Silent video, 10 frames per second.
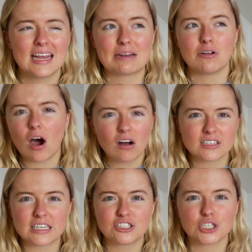Now not all
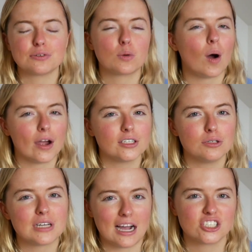teachers require you
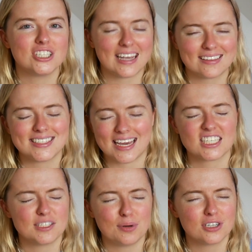to actually get the
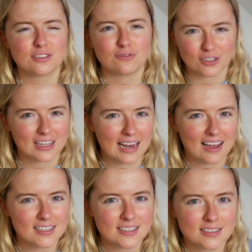textbooks for the
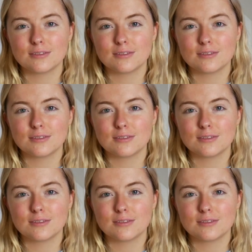class.